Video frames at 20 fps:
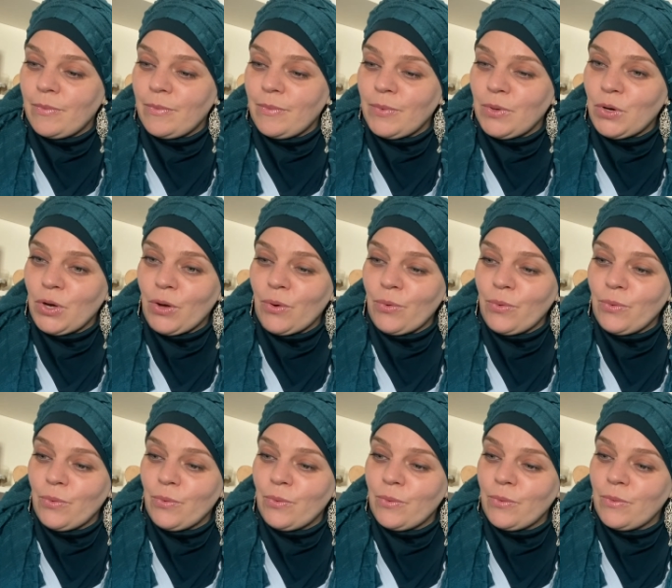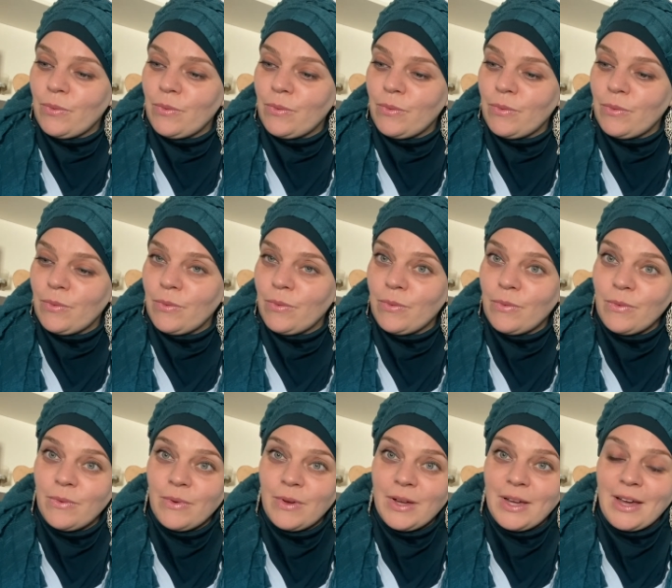you know,
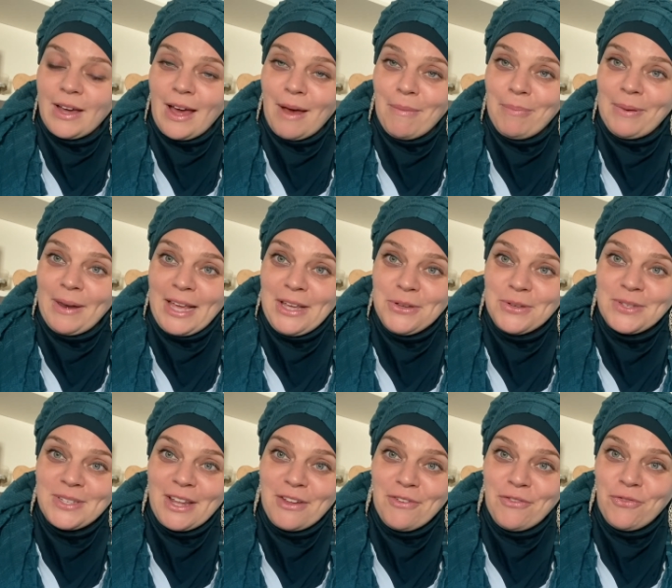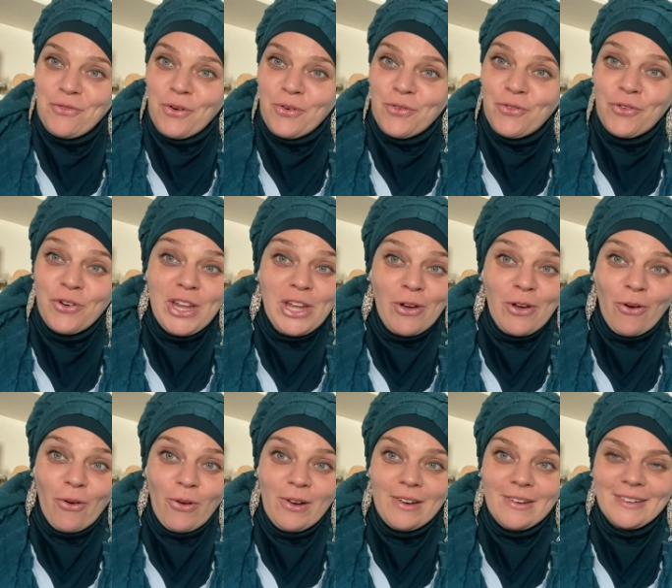apply yourself for a free
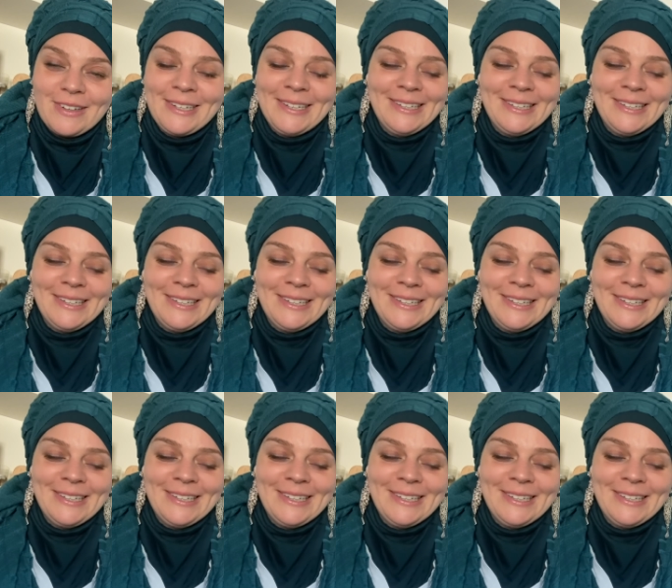call